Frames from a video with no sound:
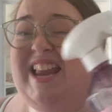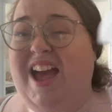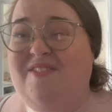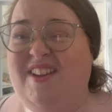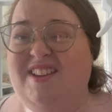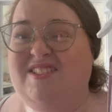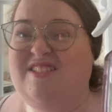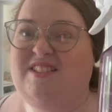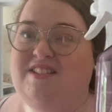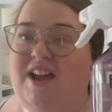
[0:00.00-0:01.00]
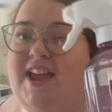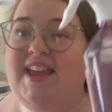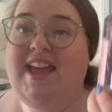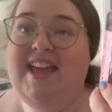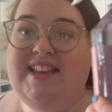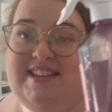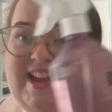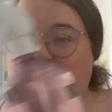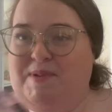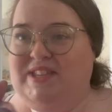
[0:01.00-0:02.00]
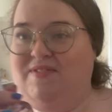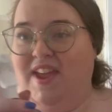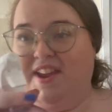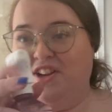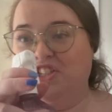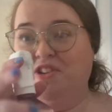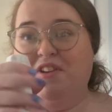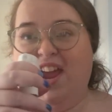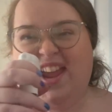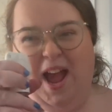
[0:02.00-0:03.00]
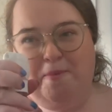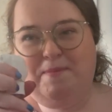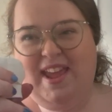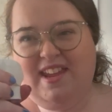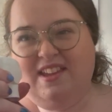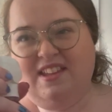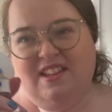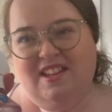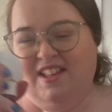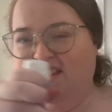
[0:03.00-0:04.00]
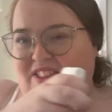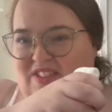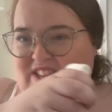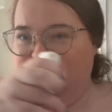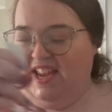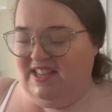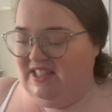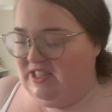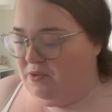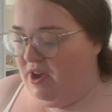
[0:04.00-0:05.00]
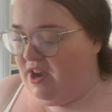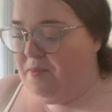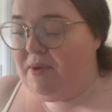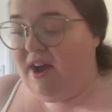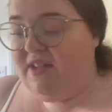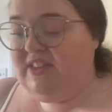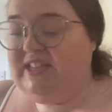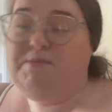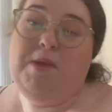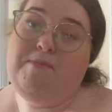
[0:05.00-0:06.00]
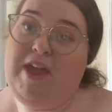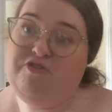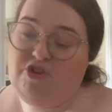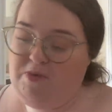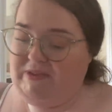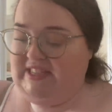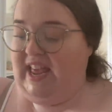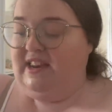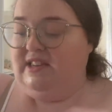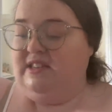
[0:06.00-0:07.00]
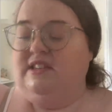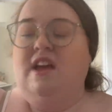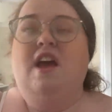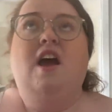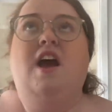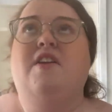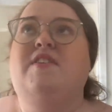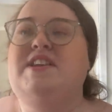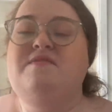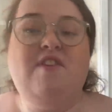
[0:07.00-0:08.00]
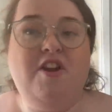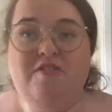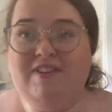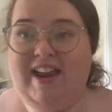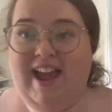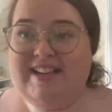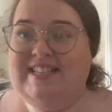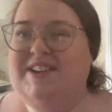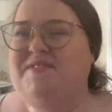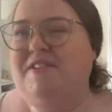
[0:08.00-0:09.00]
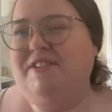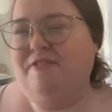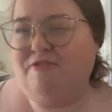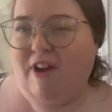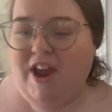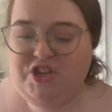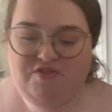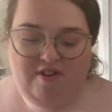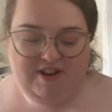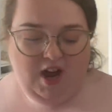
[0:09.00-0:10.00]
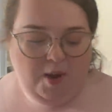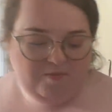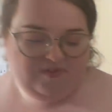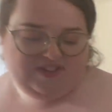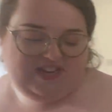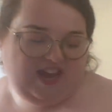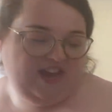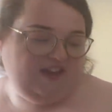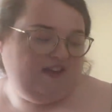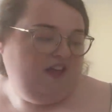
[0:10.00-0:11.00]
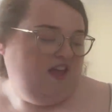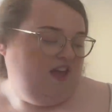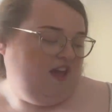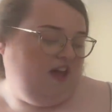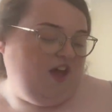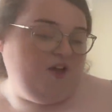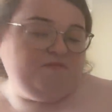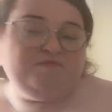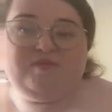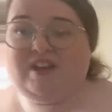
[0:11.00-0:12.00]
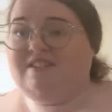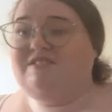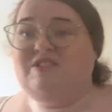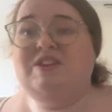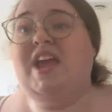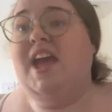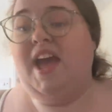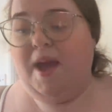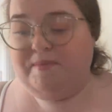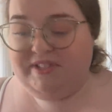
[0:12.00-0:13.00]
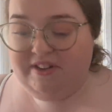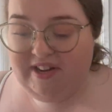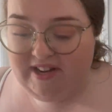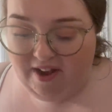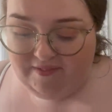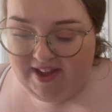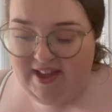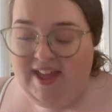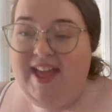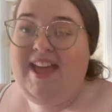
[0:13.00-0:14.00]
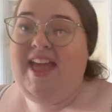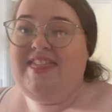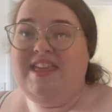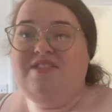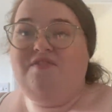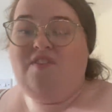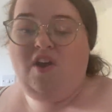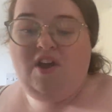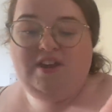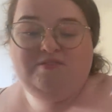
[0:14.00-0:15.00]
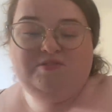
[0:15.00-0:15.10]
have it, so I was just like, next best thing. I do like how big this is, this squirt gun, but this is my bedroom scent. I find it very relaxing, very fresh, very comforting, and yeah, absolutely love it. And then the final